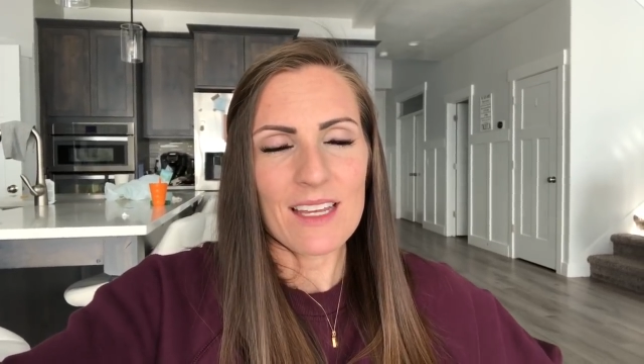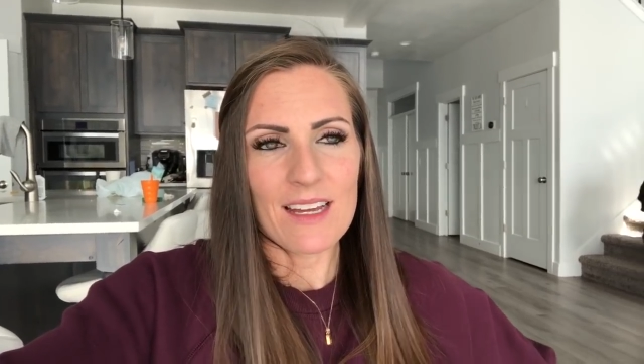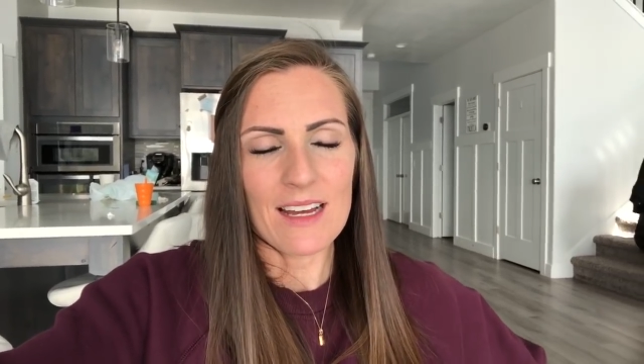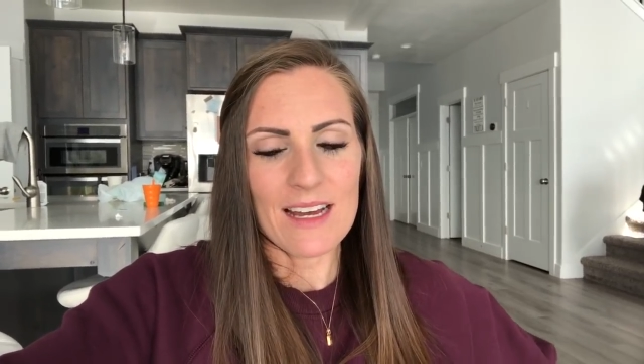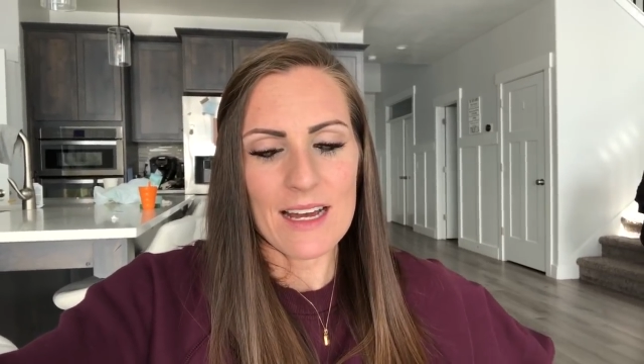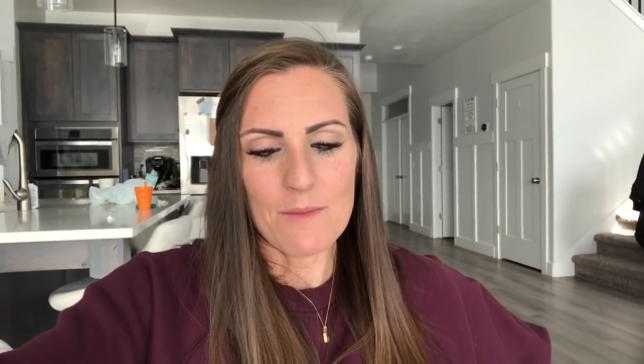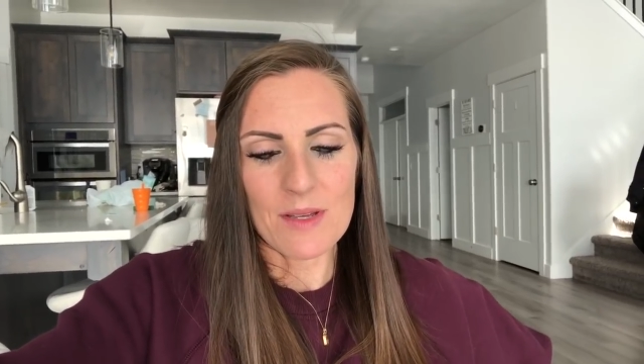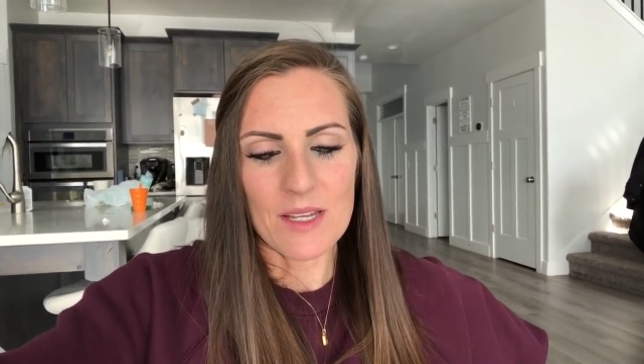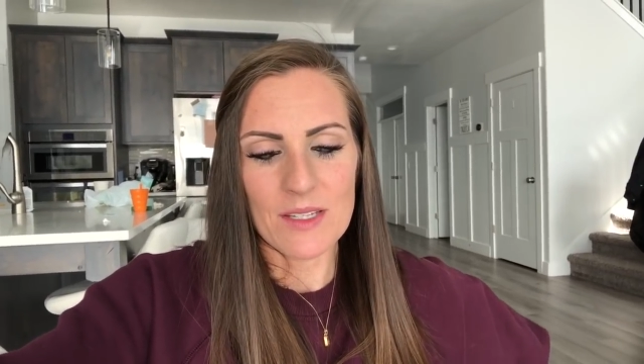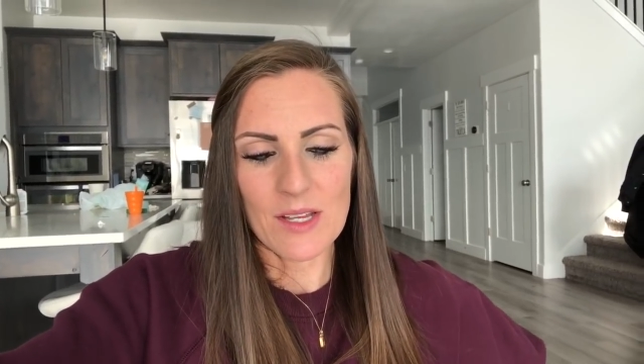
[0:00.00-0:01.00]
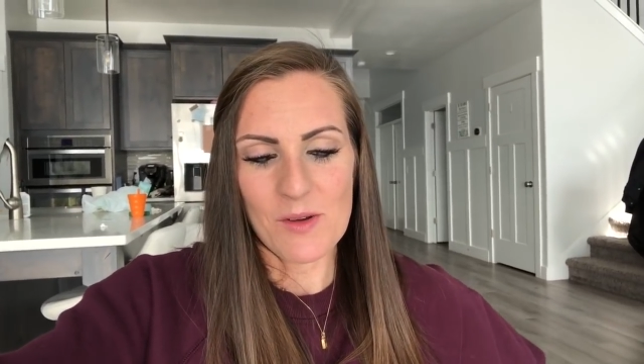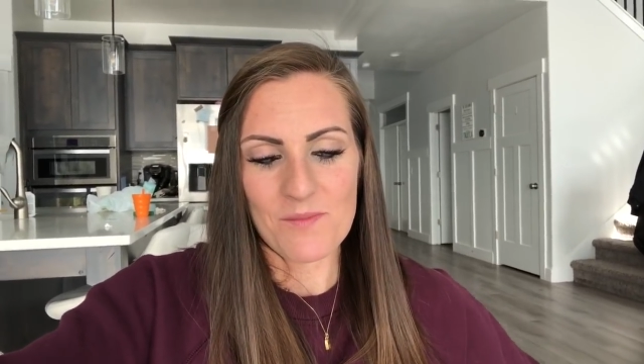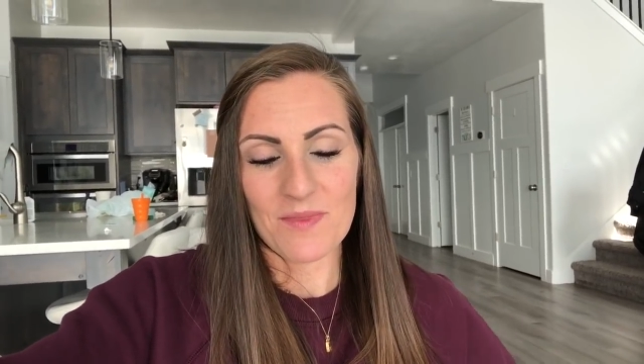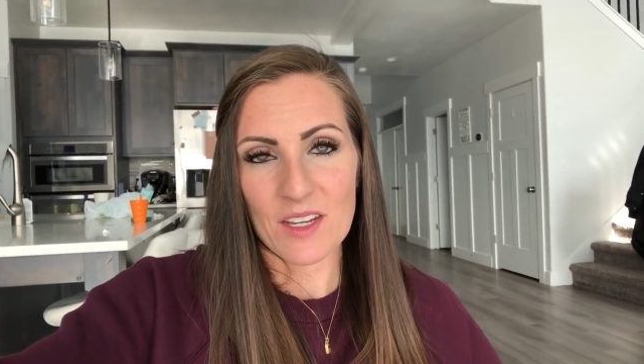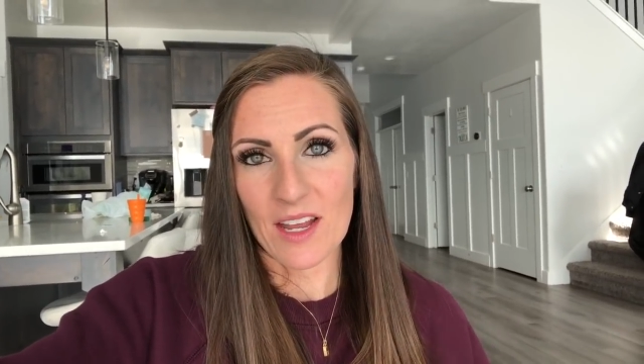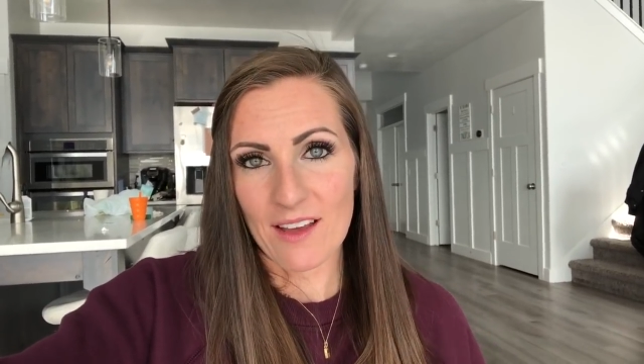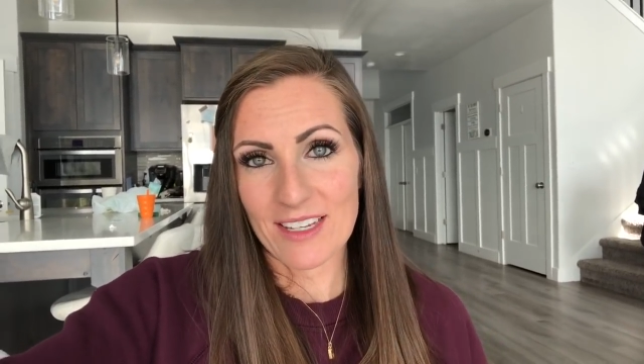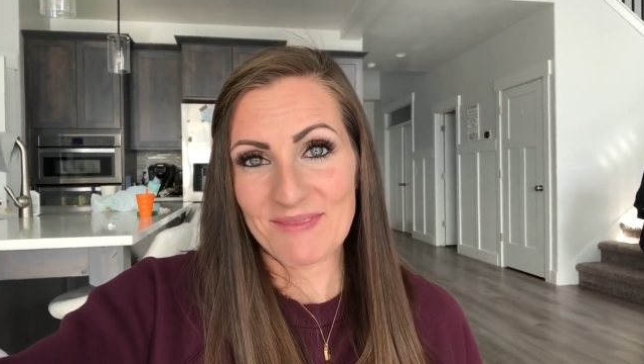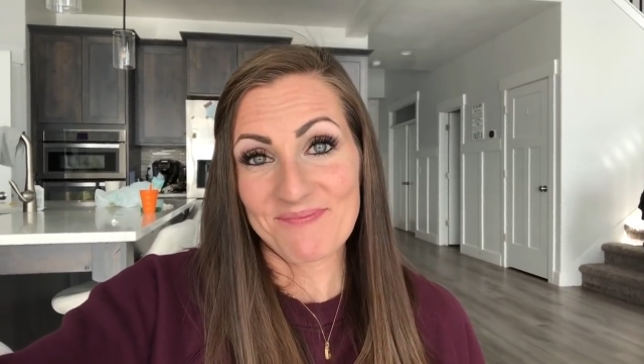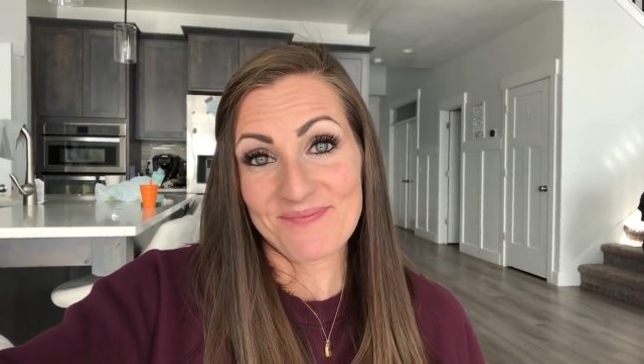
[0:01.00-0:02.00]
So there you have
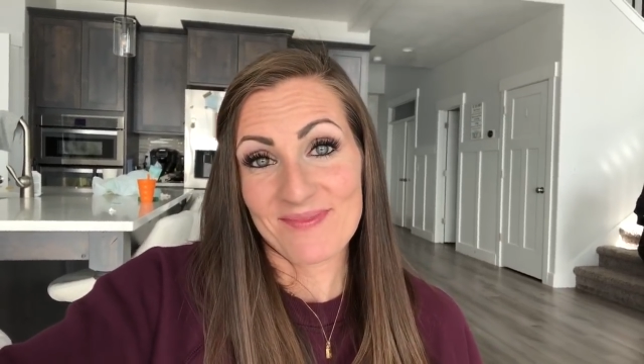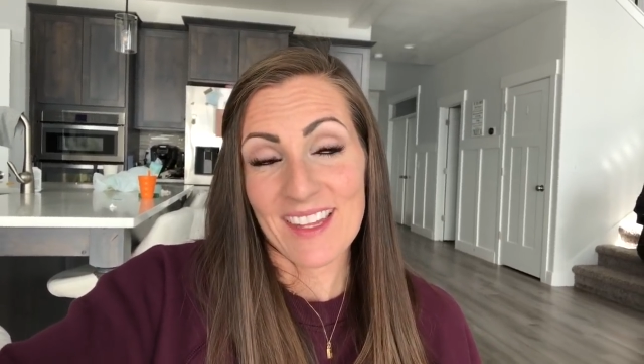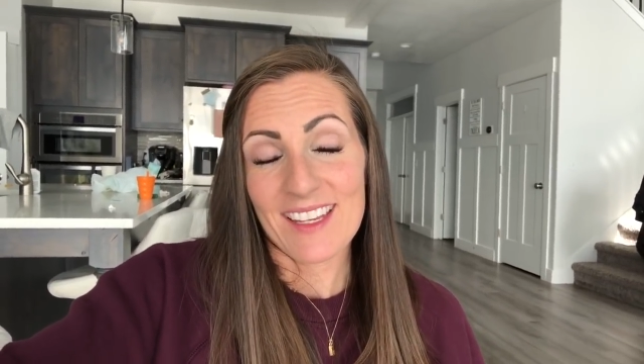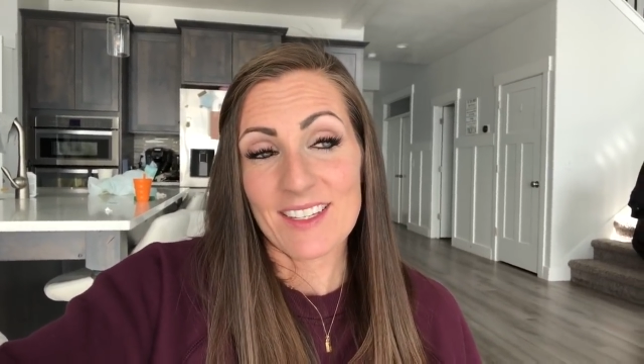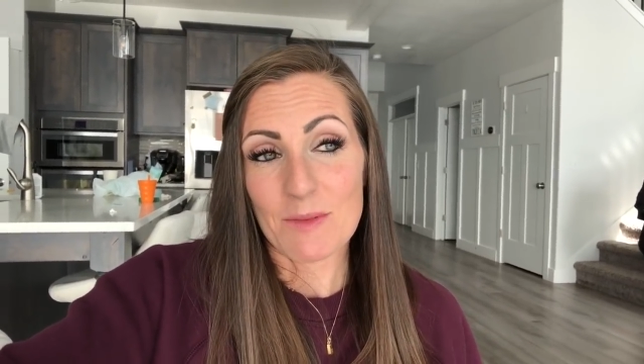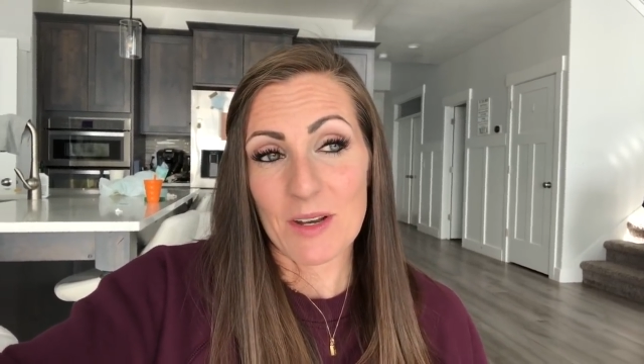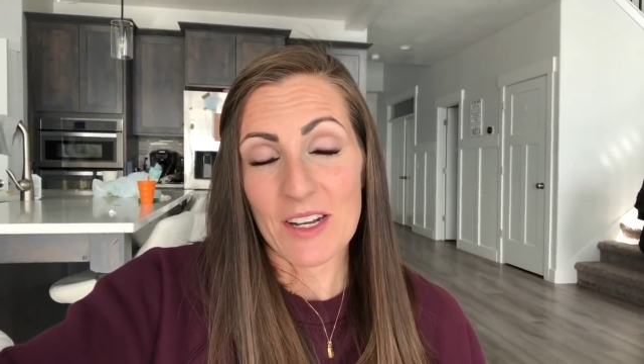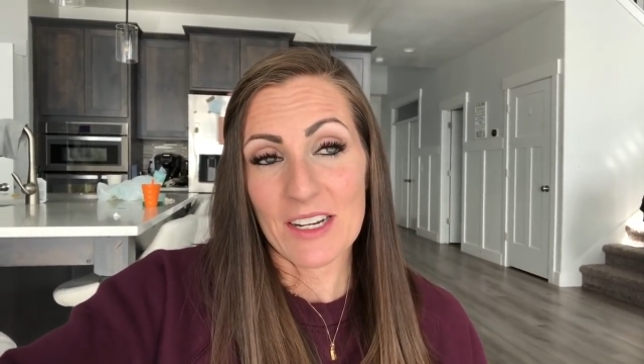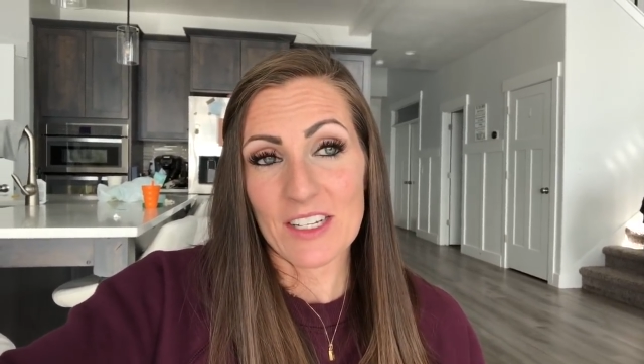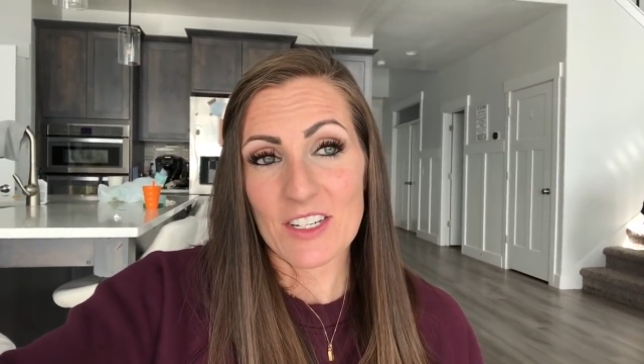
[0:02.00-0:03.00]
it. Tomorrow I'm going to